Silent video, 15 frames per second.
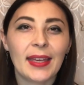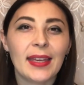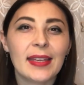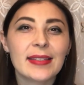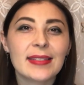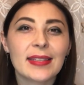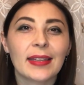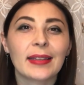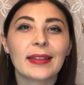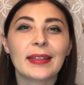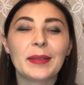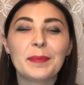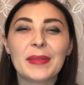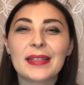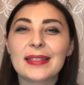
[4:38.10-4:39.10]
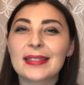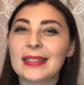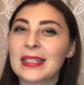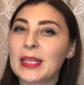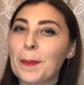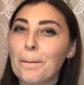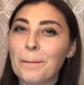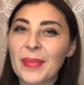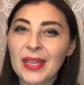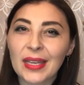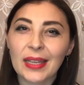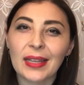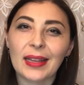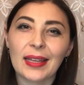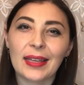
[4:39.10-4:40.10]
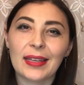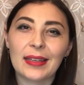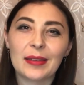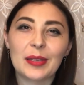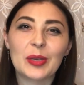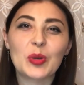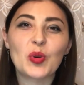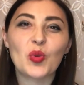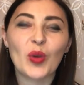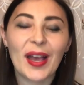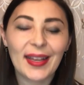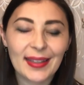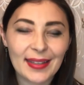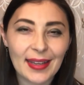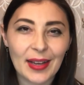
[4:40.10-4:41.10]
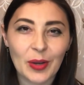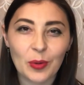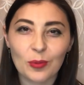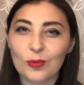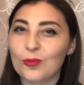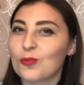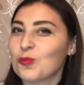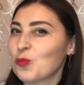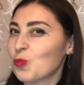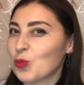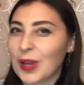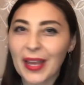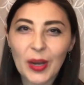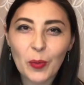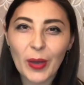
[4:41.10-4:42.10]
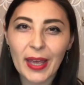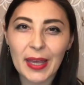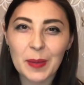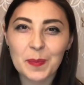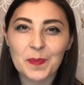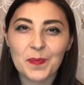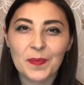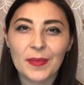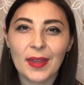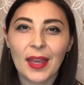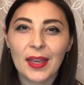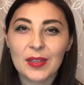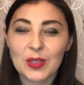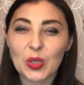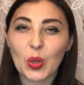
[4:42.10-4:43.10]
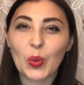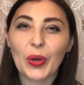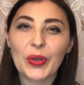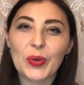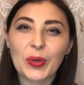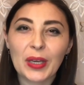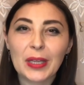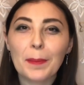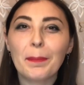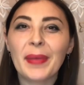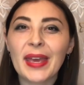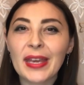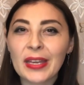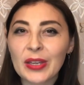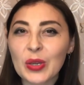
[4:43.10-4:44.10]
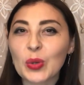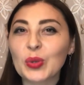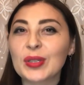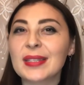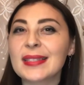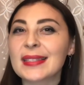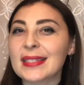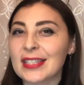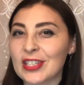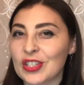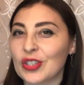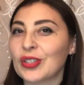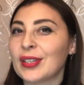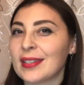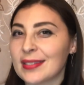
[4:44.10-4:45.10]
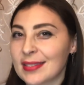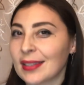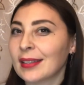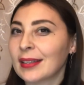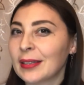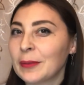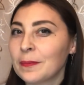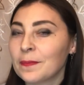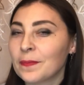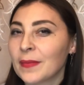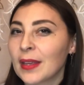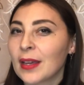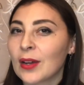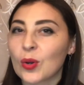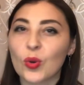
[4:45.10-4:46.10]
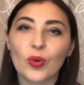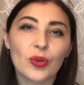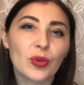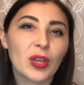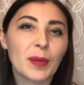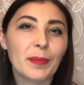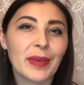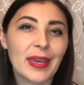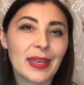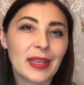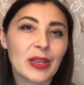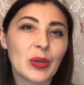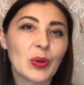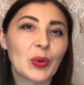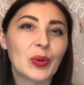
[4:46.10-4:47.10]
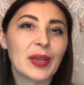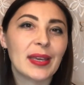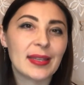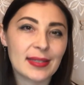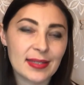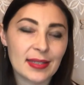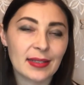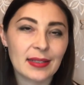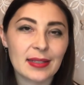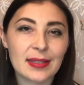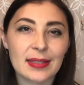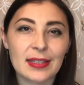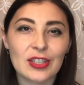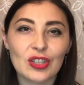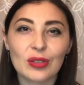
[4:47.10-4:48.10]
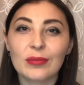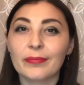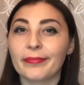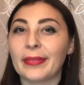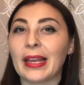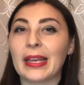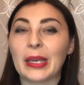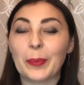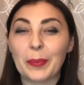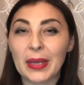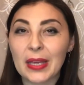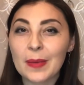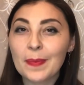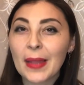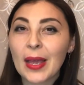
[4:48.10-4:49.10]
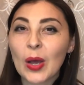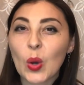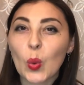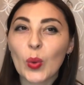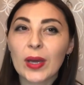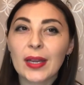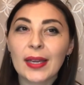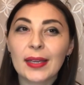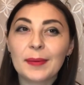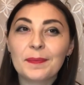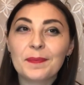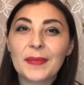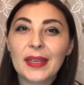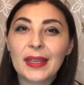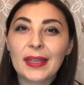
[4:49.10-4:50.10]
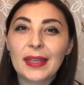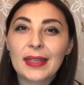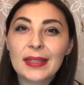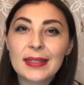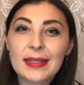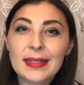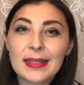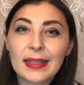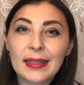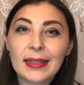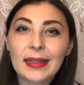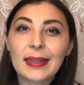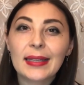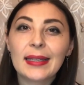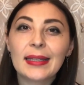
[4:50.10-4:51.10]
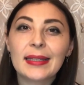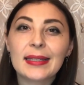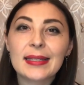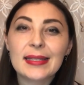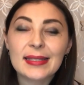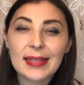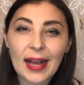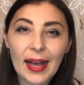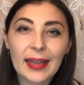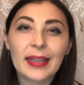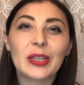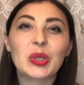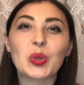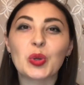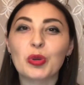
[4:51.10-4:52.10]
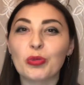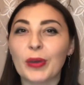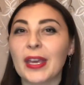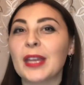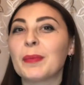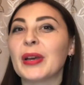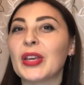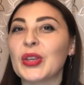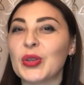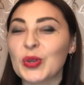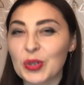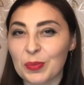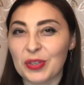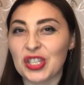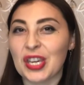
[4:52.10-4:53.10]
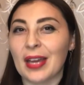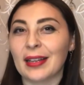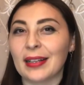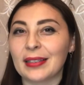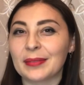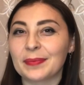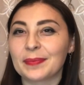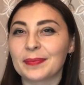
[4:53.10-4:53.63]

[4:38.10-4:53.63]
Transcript: Instantly means immediately, right now, right away. So you can make your decision instantly, or you can make your instant decision like me when I instantly decided to create my YouTube channel.